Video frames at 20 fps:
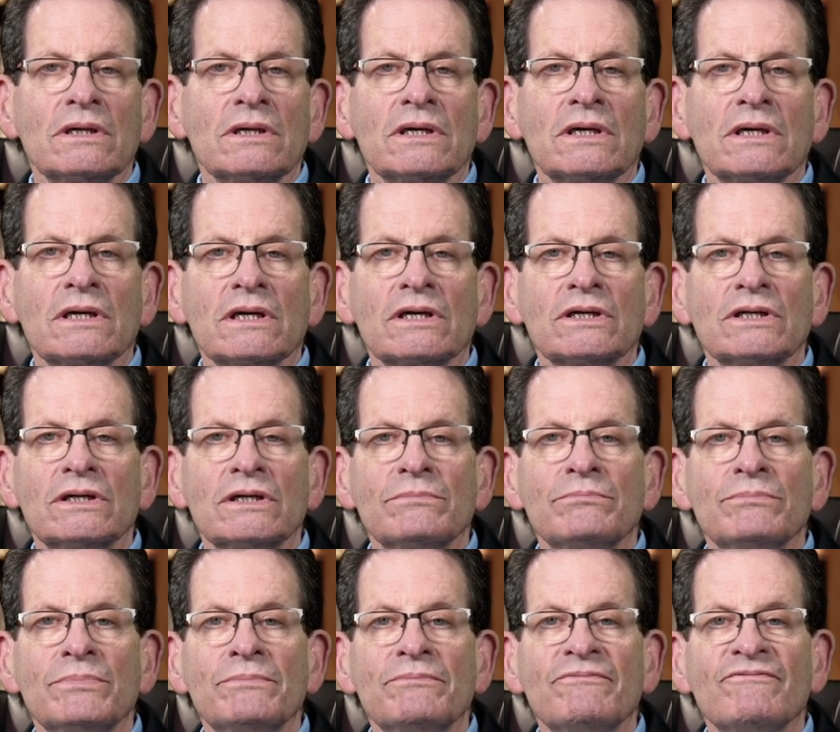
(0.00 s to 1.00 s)
5
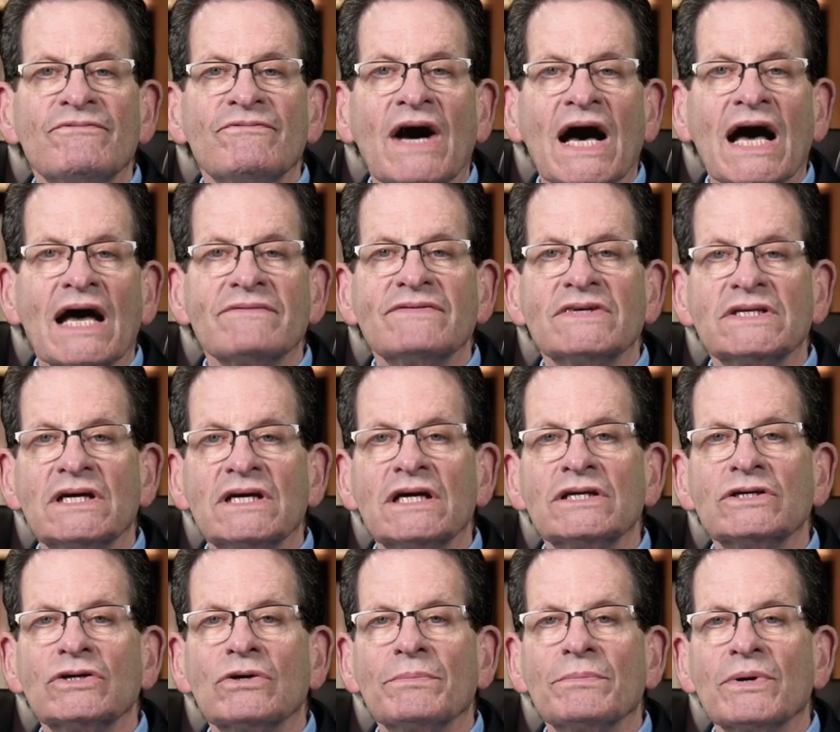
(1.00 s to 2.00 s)
and
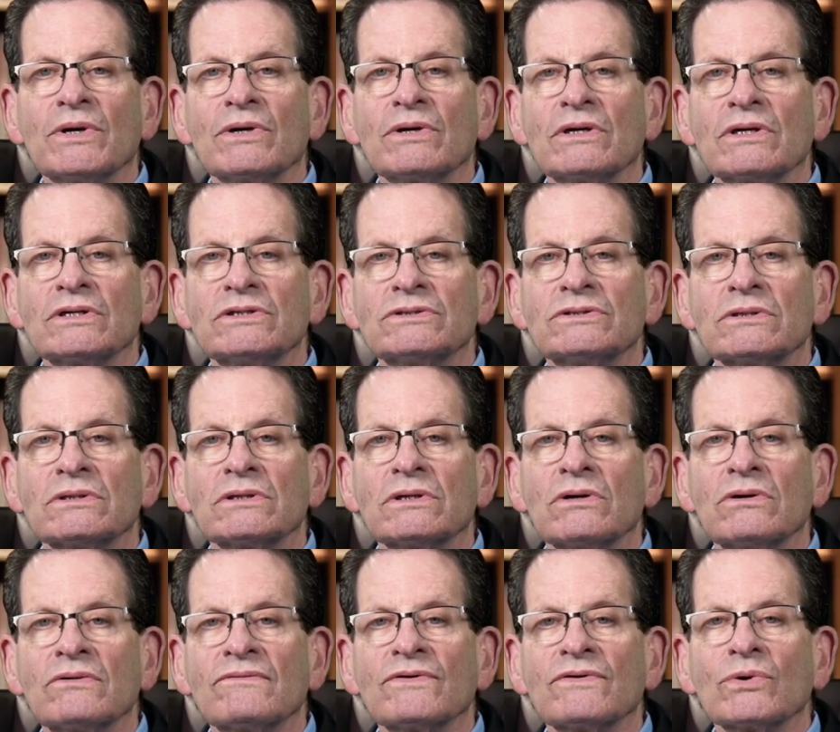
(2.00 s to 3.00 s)
10-year periods are
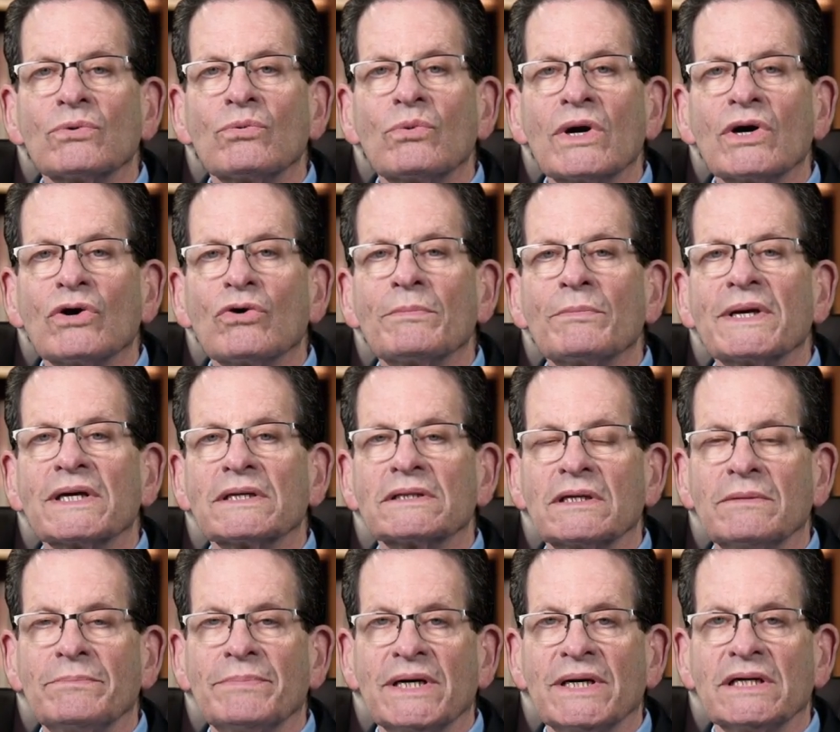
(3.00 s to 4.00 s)
overwhelmingly
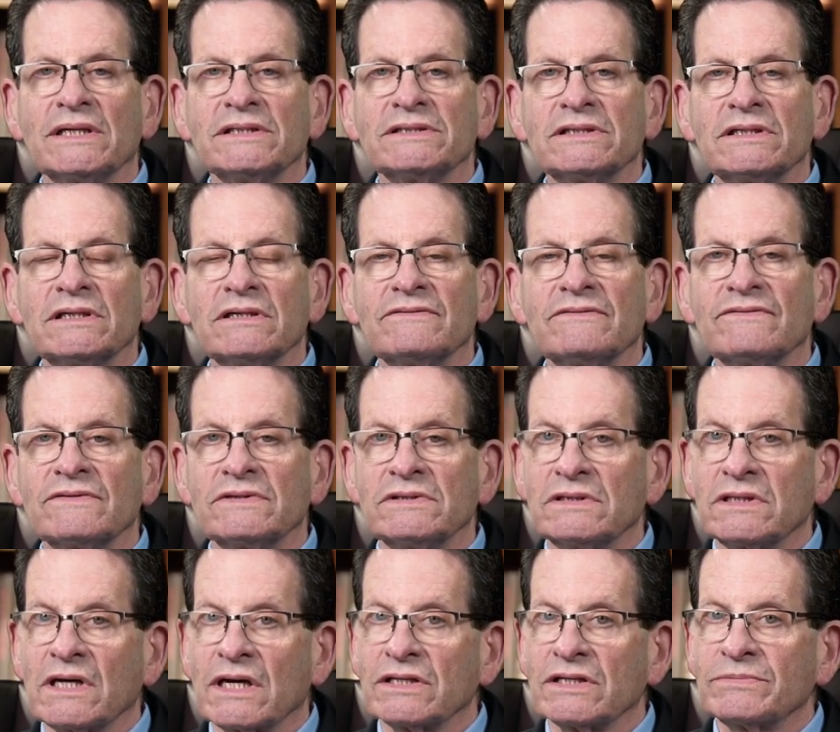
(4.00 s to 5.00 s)
positive,
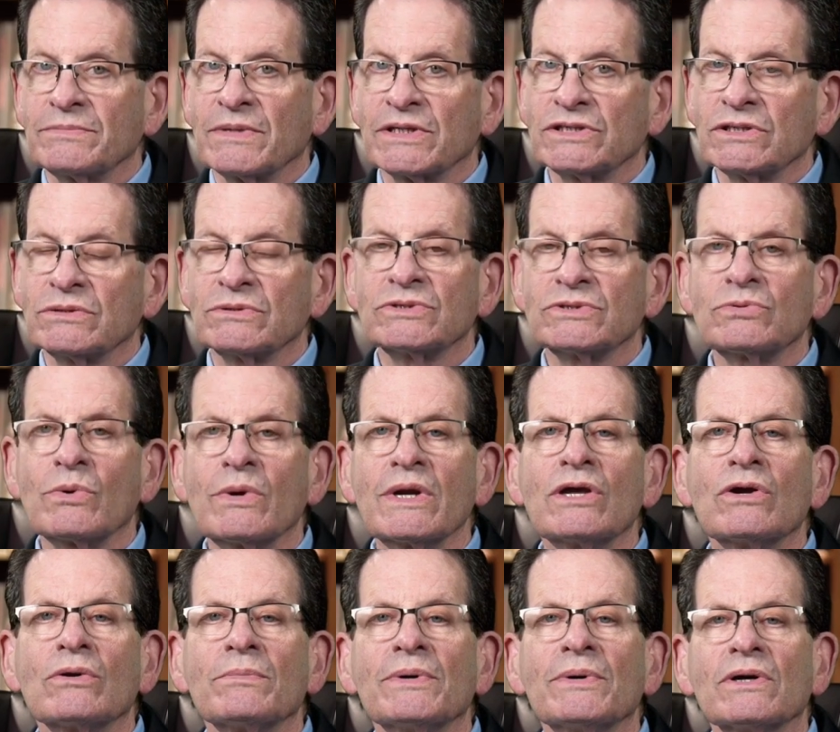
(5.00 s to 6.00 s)
not as much so as
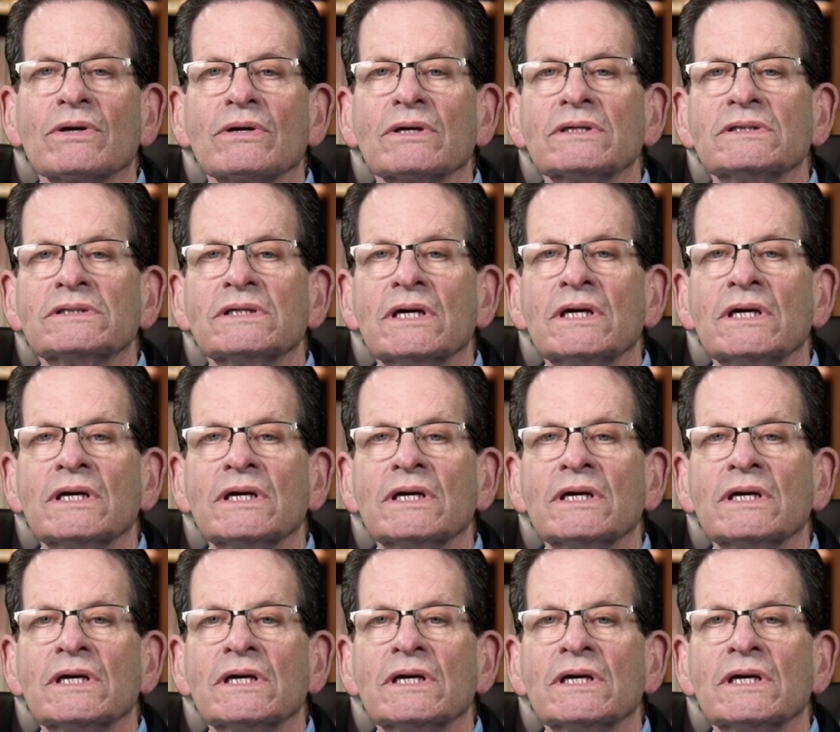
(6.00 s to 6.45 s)
20-year periods.